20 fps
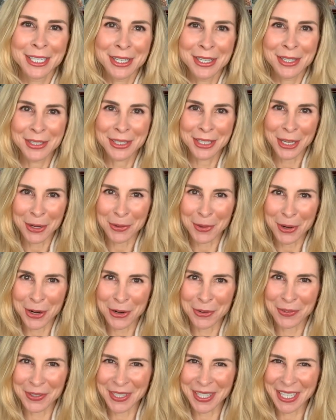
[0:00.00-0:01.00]
So
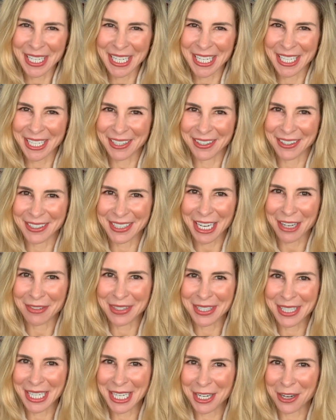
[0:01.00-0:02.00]
over the years, I've
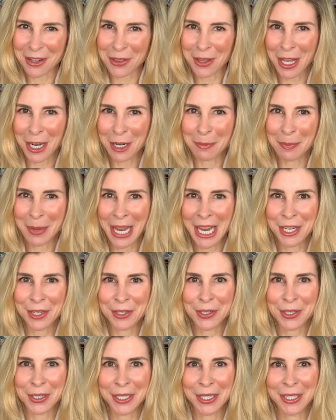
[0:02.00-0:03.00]
seen a lot of
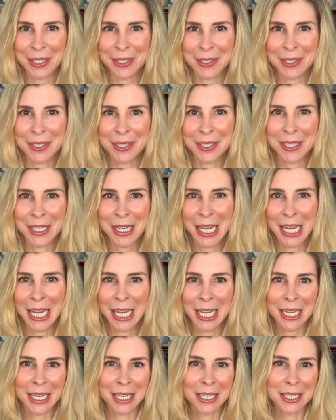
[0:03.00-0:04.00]
patients,
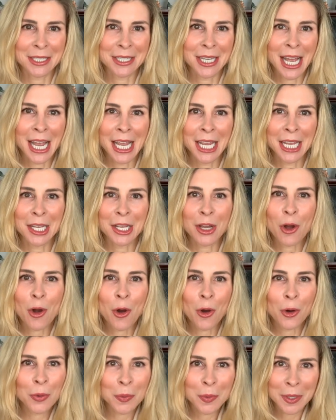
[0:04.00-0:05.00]
and I
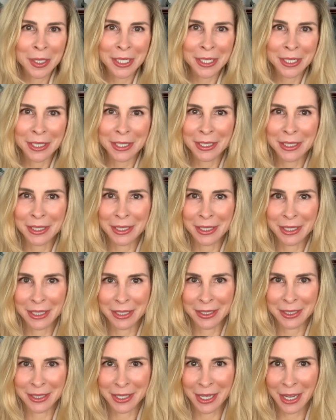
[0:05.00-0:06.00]
always
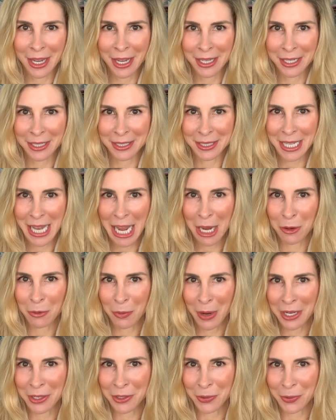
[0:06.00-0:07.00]
discuss a
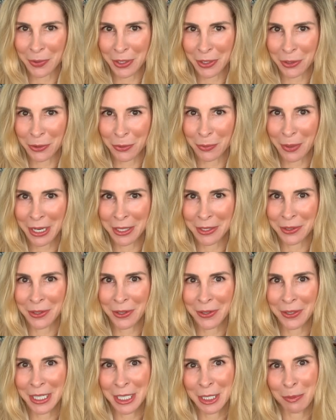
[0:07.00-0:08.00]
retinoid or
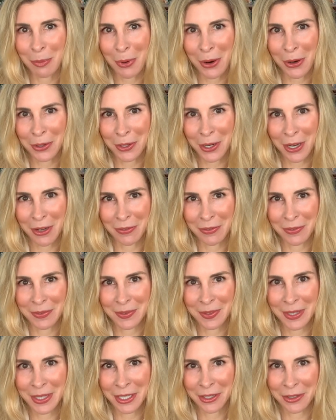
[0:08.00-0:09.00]
retinol as part of
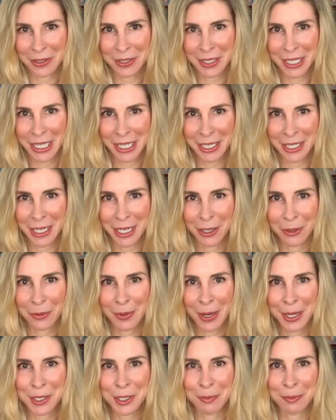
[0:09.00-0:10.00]
their skincare
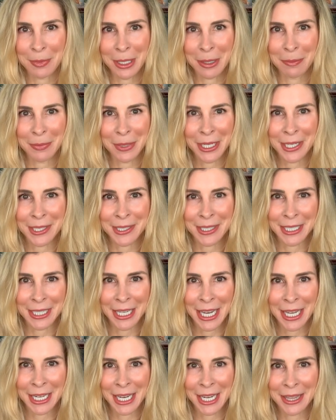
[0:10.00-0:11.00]
regimen, because
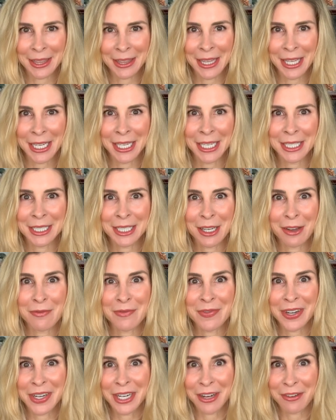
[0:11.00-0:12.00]
again, I think it's a
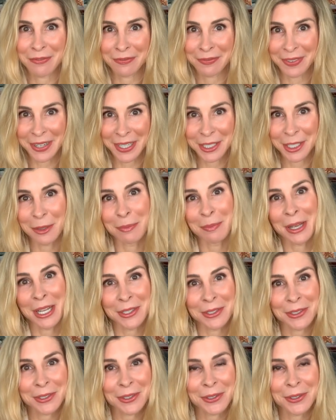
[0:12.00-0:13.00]
very
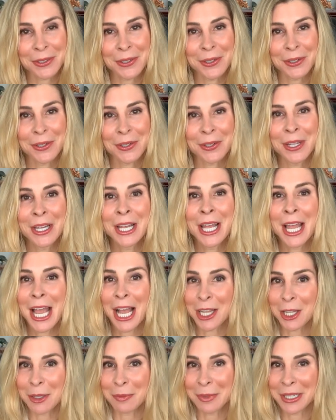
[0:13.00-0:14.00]
fundamental
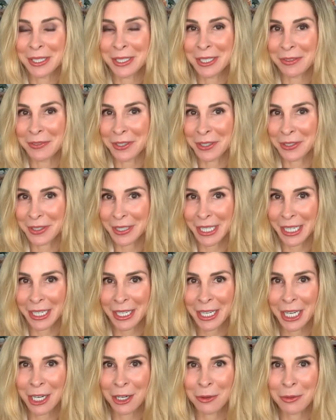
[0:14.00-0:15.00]
element of your
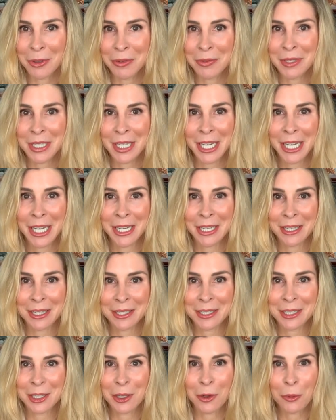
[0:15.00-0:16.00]
skincare routine.
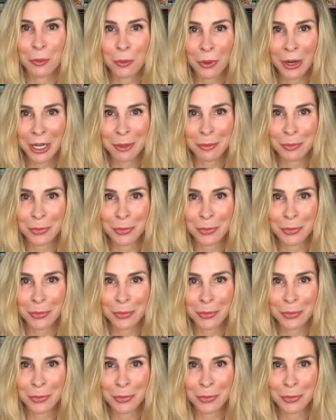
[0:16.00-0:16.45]
It's the one